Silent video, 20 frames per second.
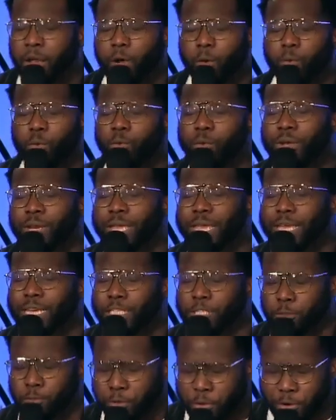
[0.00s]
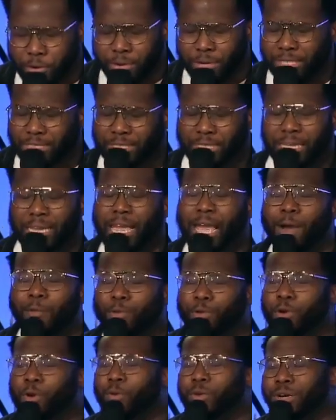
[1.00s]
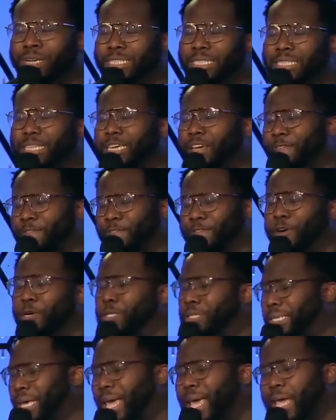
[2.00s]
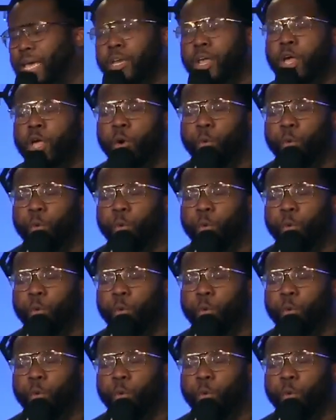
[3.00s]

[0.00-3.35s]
We want to experience it, God. We don't want to see it firsthand.